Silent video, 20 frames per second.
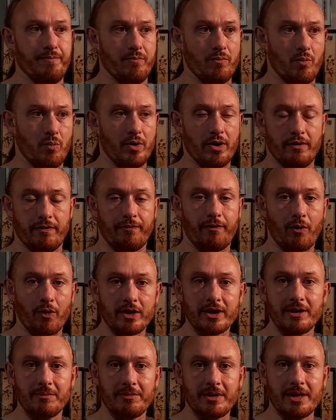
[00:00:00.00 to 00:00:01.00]
would
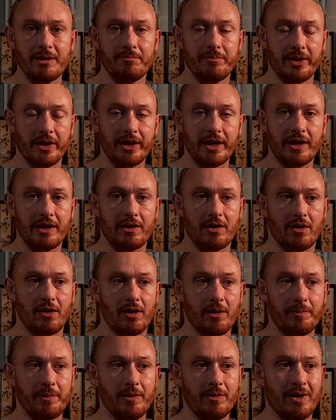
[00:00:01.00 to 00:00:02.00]
afford them the ability to
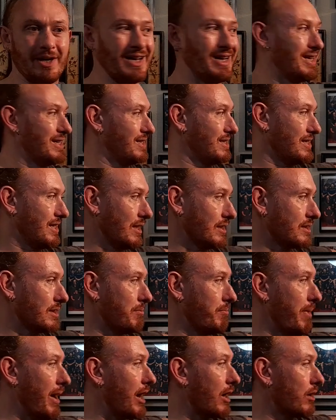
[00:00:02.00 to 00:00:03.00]
harm you
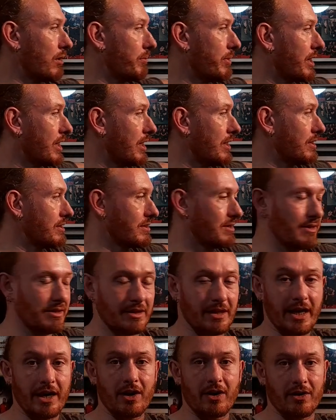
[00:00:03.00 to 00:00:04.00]
doesn't matter because
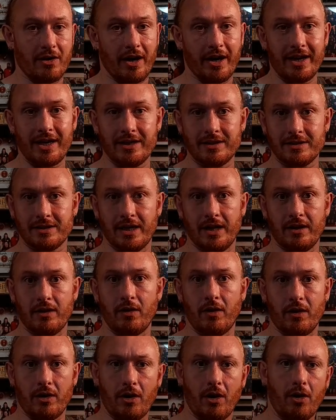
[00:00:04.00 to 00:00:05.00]
they are not intent
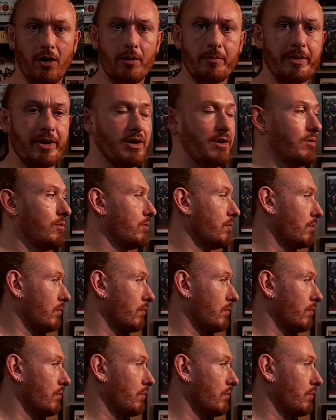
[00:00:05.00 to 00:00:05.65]
on harming you,